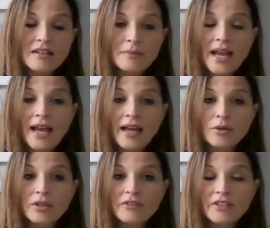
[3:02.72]
come back
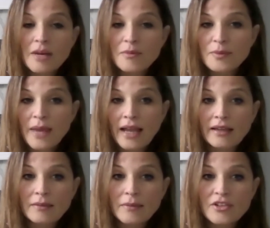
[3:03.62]
or if it comes back
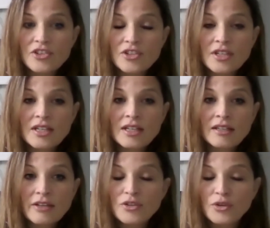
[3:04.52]
at a much
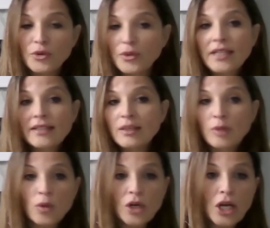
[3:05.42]
lesser degree and then
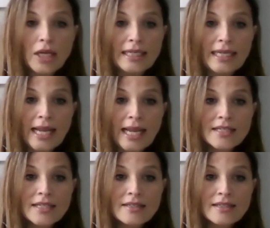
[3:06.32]
we work on it again
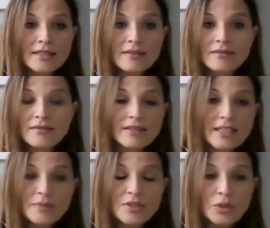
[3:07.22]
and it
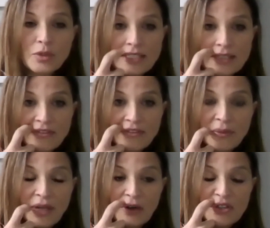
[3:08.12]
keeps decreasing from
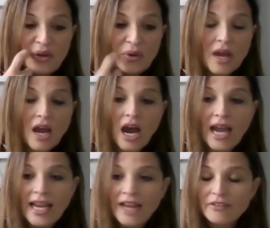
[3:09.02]
there so
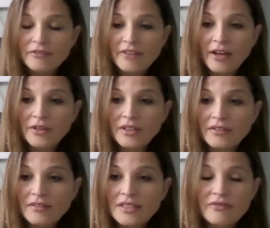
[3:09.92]
i haven't found it
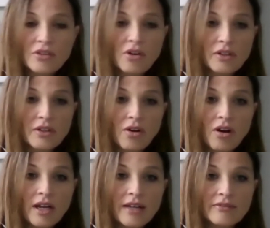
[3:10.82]
difficult at
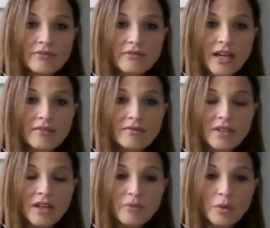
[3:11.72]
all i i
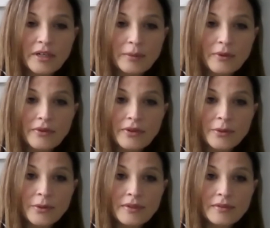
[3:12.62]
love working with
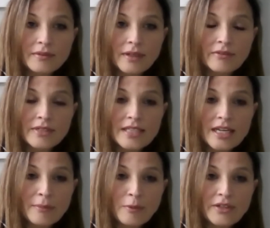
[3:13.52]
you and every
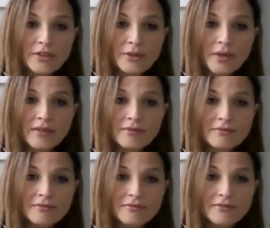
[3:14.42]
time we do i
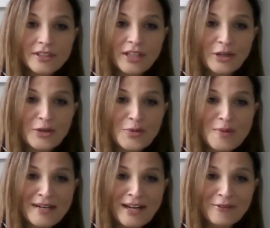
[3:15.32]
feel like a new
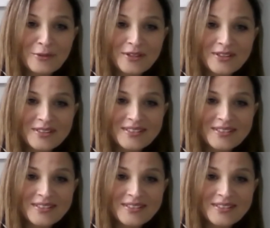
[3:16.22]
woman afterward